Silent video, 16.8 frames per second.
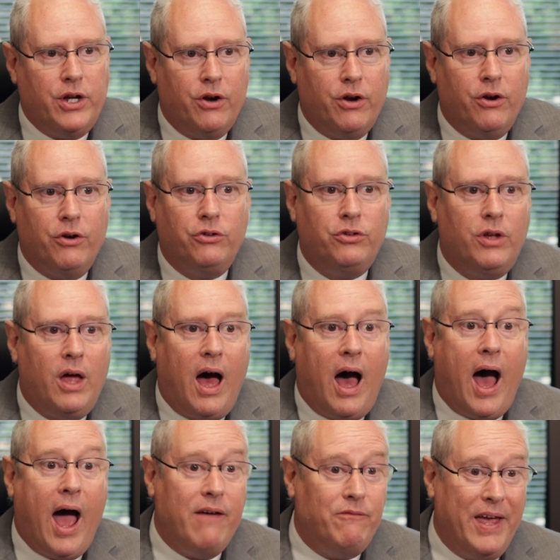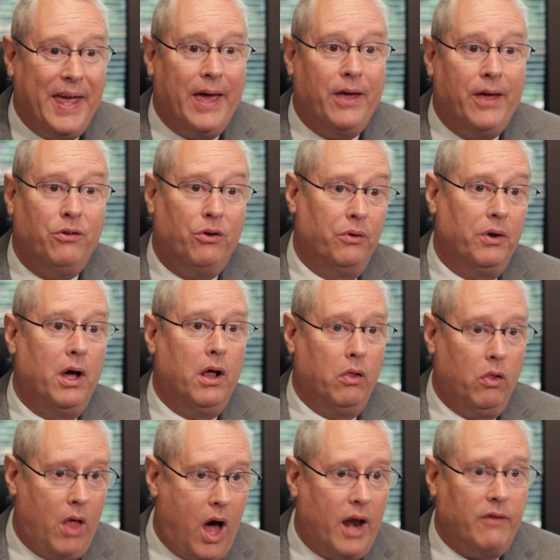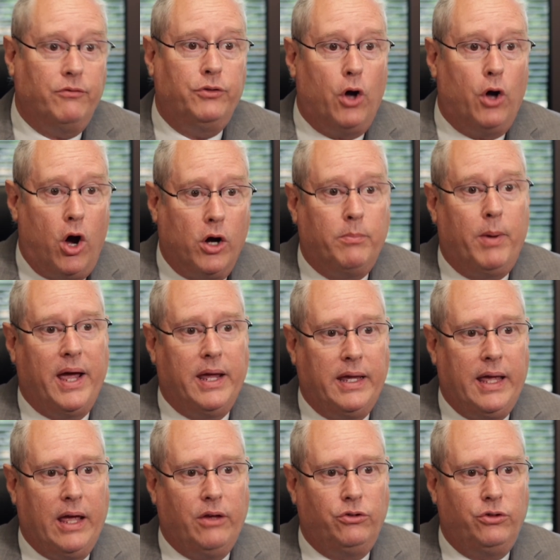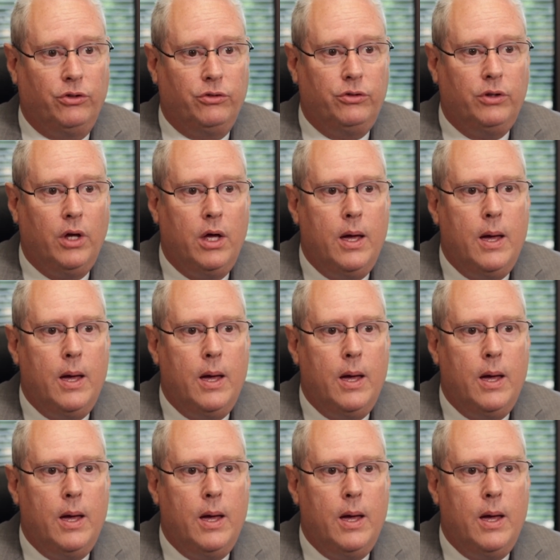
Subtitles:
years, I've handled a lot of dog bite cases.